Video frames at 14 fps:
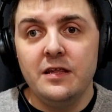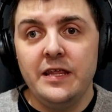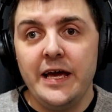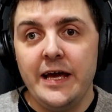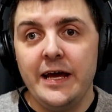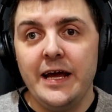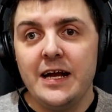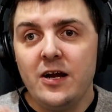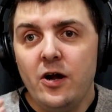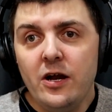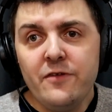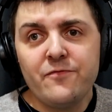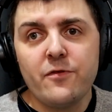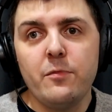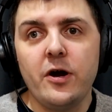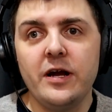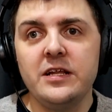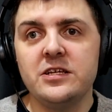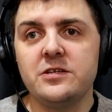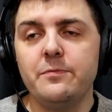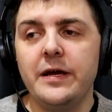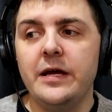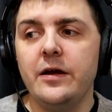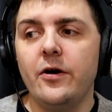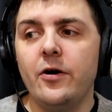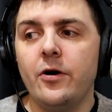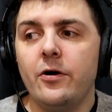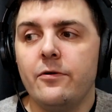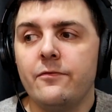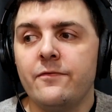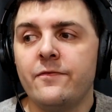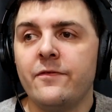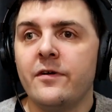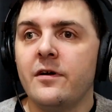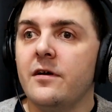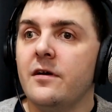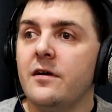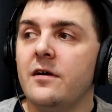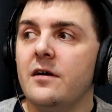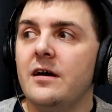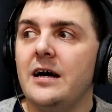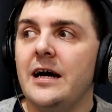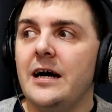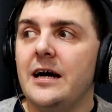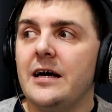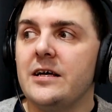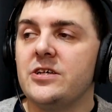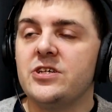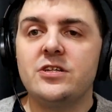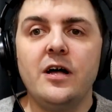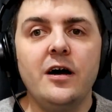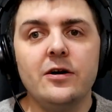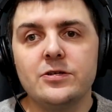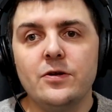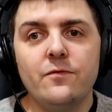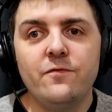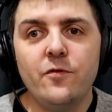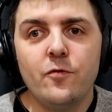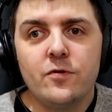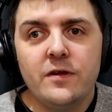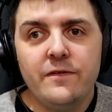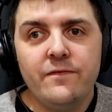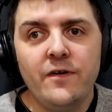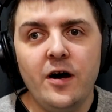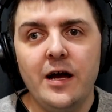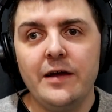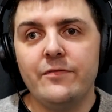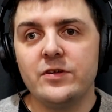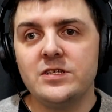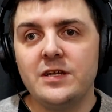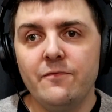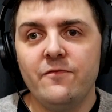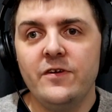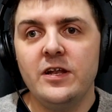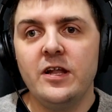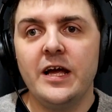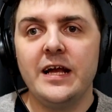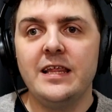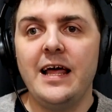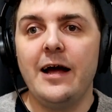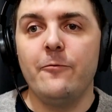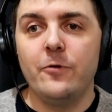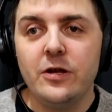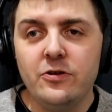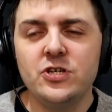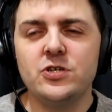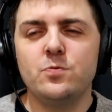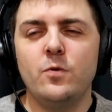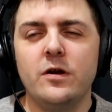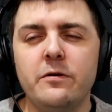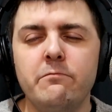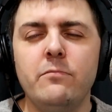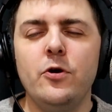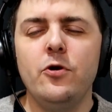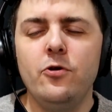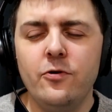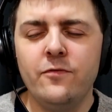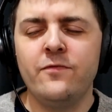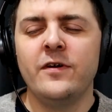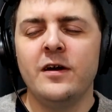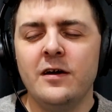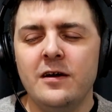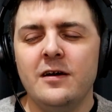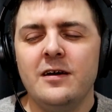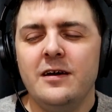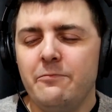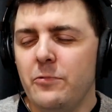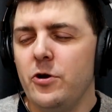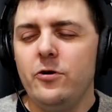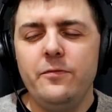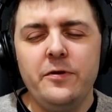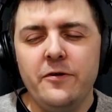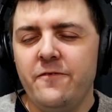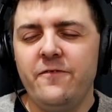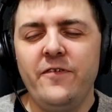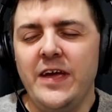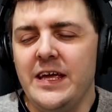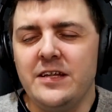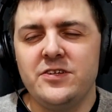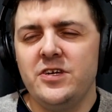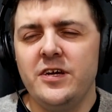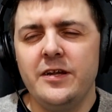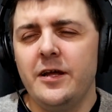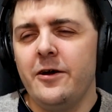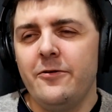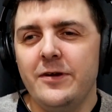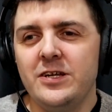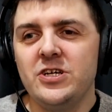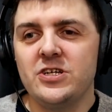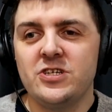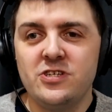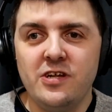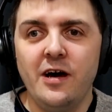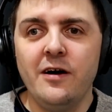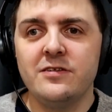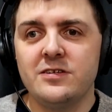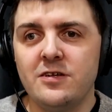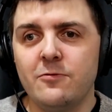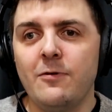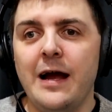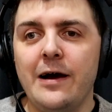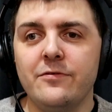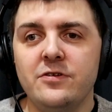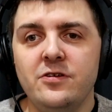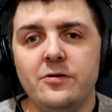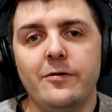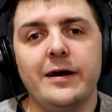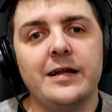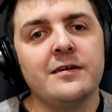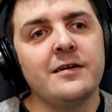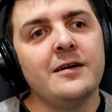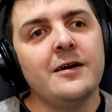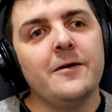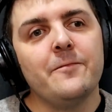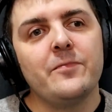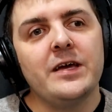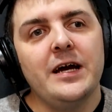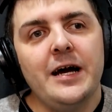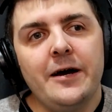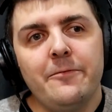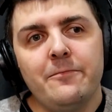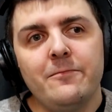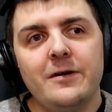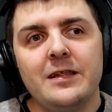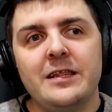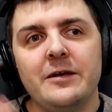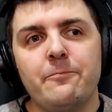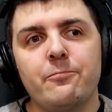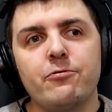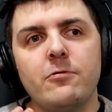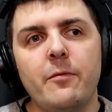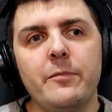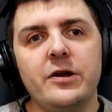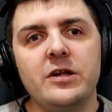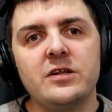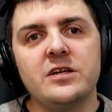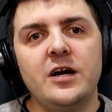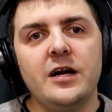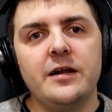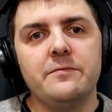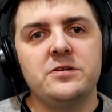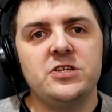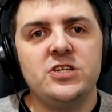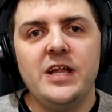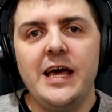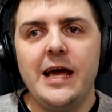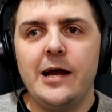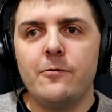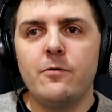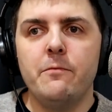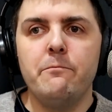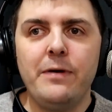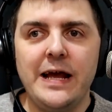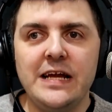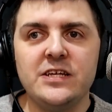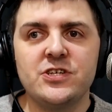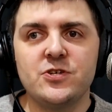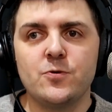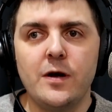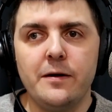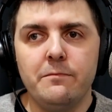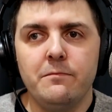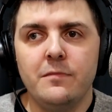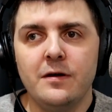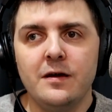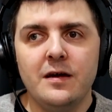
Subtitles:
there, it kind of reminds me of Stars on 45 or something like that, where you just want to move your feet, you know, and just dance around to it. The prominent kind of snare and bass drum